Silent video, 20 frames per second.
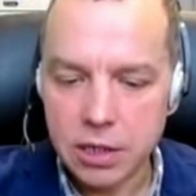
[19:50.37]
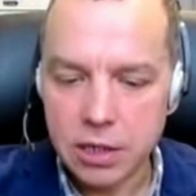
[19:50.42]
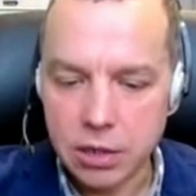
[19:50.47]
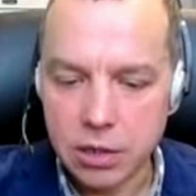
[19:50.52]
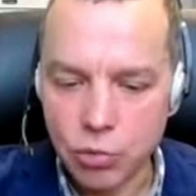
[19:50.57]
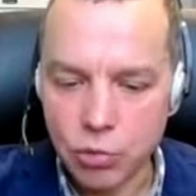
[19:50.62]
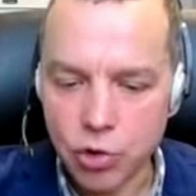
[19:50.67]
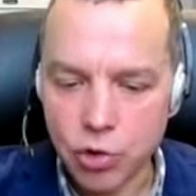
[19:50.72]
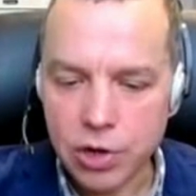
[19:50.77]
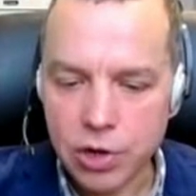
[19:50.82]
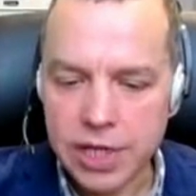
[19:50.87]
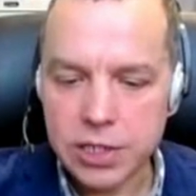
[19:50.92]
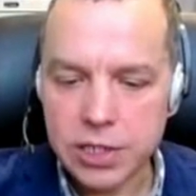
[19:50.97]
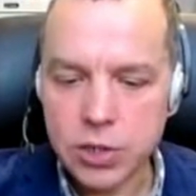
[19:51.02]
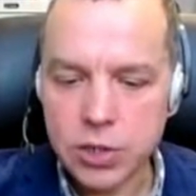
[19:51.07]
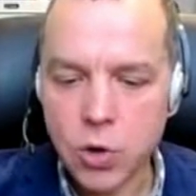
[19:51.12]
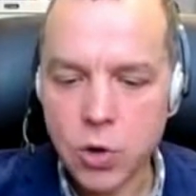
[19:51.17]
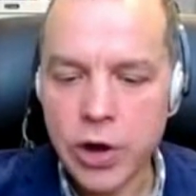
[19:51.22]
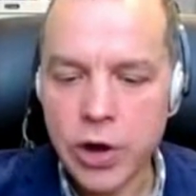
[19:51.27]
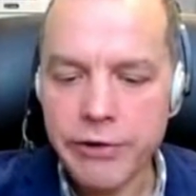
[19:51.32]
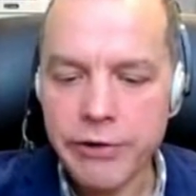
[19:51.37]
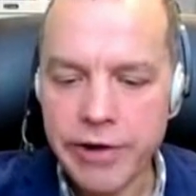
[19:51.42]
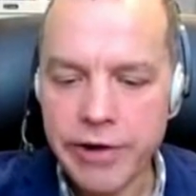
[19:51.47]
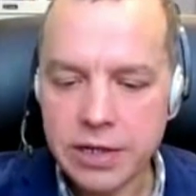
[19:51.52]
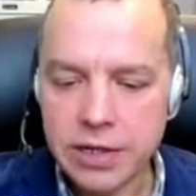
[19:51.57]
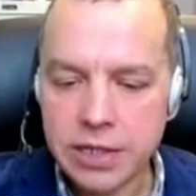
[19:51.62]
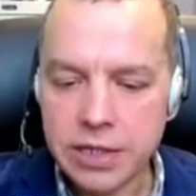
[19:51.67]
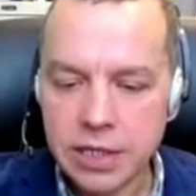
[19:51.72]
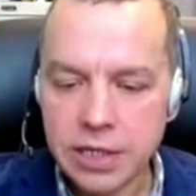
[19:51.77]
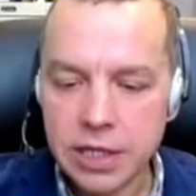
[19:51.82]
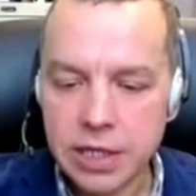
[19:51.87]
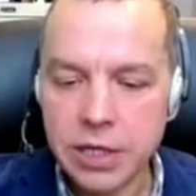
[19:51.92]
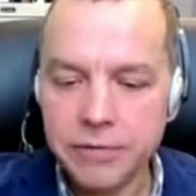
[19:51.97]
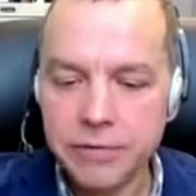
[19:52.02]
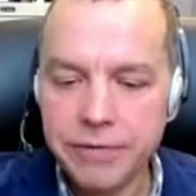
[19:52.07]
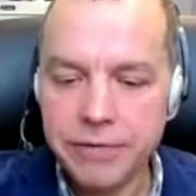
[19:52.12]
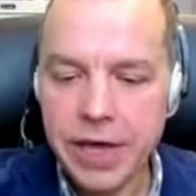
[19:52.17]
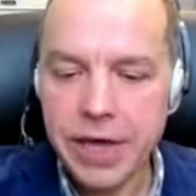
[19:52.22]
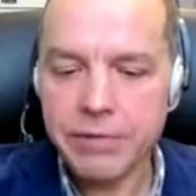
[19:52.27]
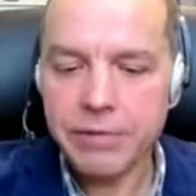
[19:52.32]
uh, more or less coherent, in
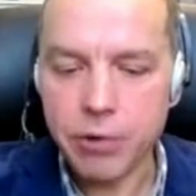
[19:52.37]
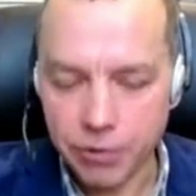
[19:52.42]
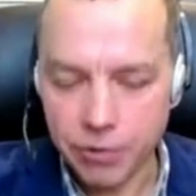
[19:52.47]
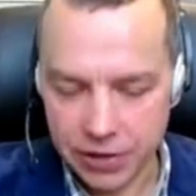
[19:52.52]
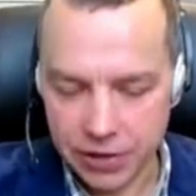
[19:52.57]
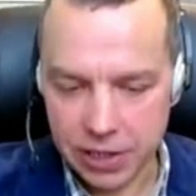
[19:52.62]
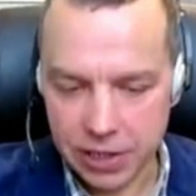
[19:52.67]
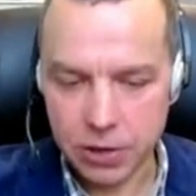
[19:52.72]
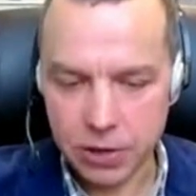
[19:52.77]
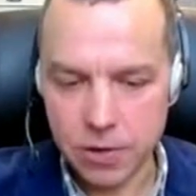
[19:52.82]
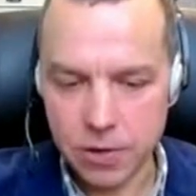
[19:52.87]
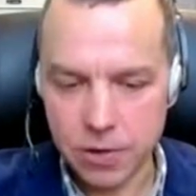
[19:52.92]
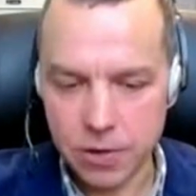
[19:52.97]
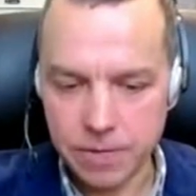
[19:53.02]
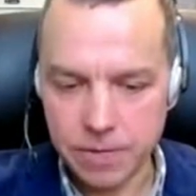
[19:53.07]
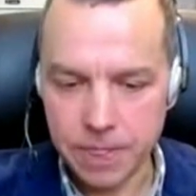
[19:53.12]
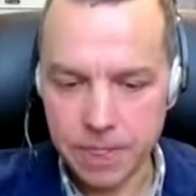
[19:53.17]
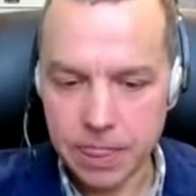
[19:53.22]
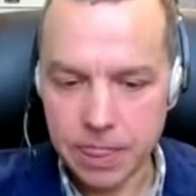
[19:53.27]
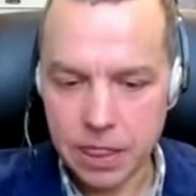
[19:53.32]
favor of that law.